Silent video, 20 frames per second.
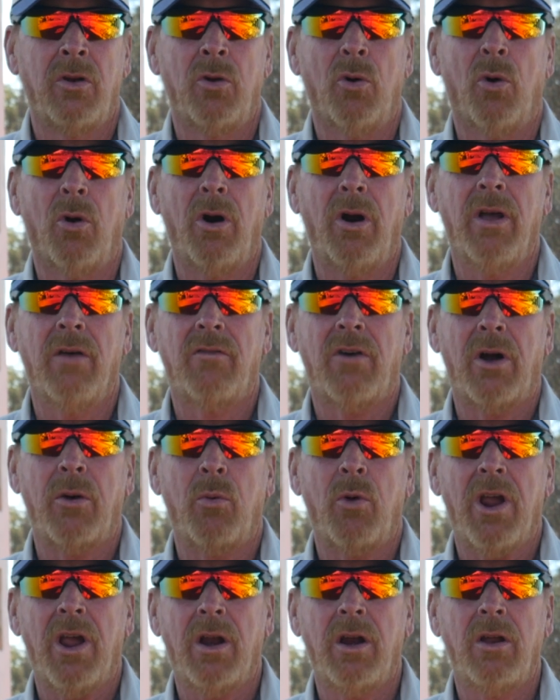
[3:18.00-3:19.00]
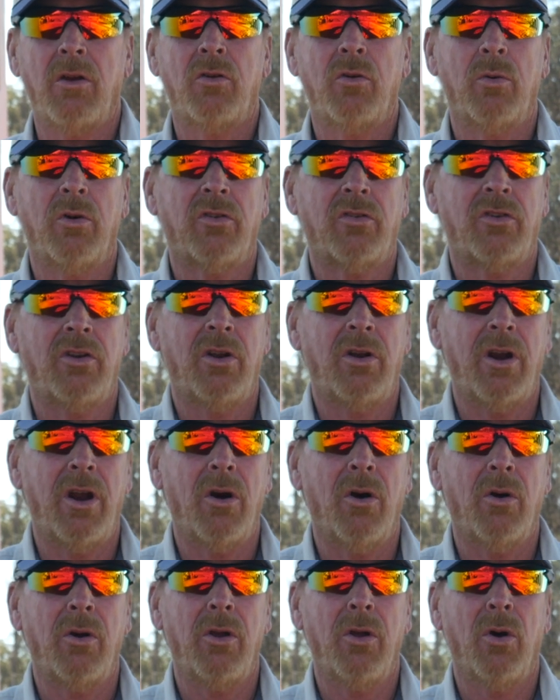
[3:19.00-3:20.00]
Nor have I ran into a
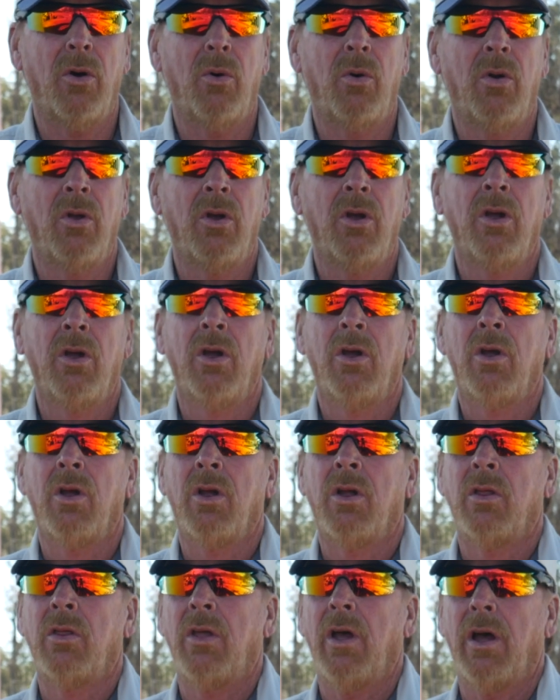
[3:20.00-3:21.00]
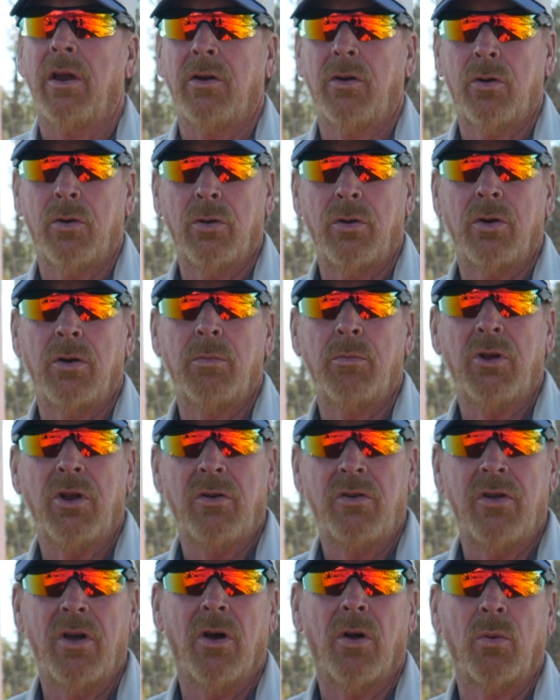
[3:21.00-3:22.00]
scenario that couldn't
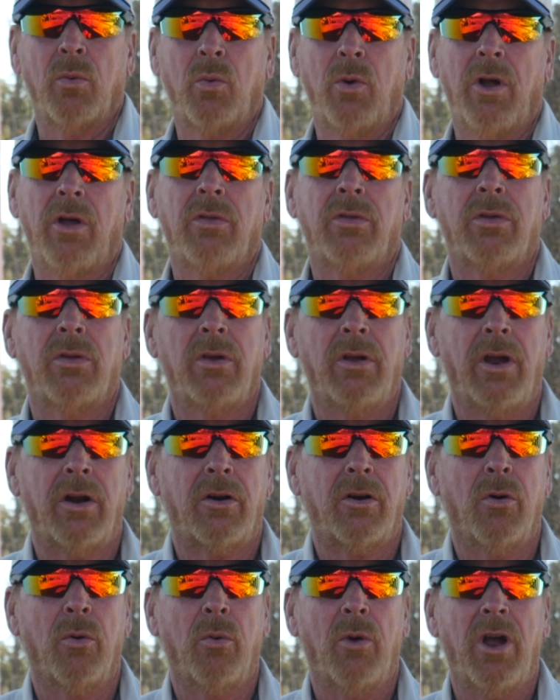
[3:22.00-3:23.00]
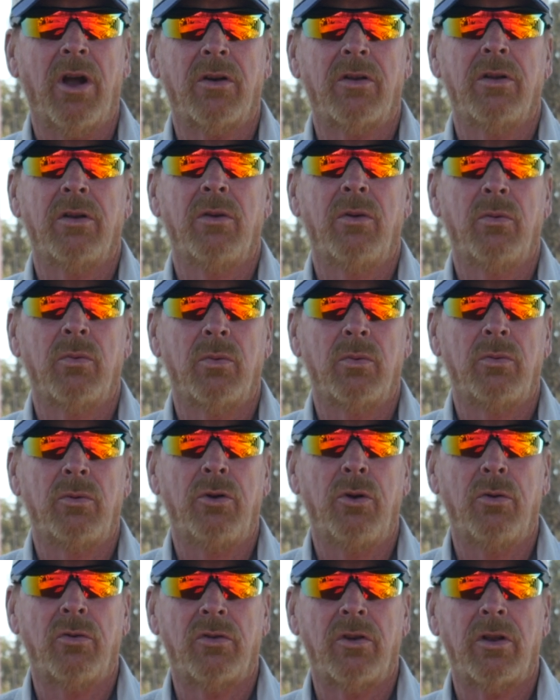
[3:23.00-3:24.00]
be dealt with and corrected
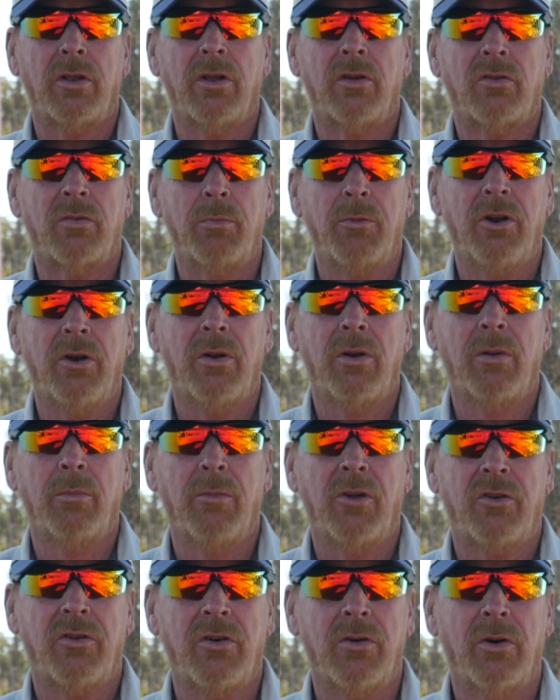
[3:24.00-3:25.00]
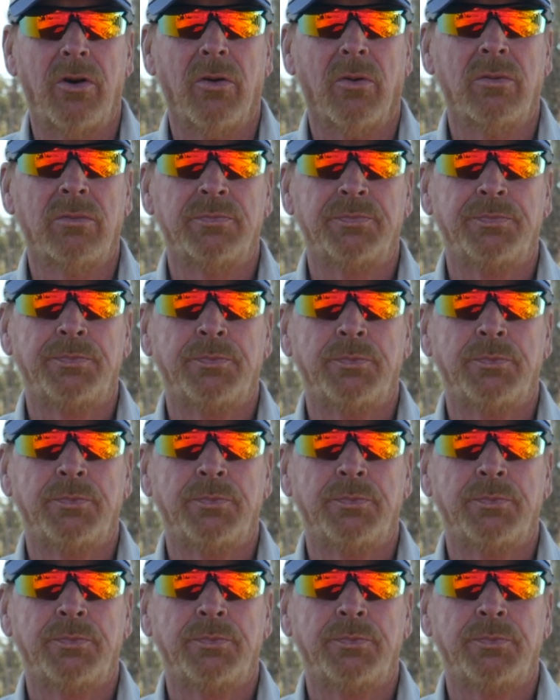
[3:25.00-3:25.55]
using this material.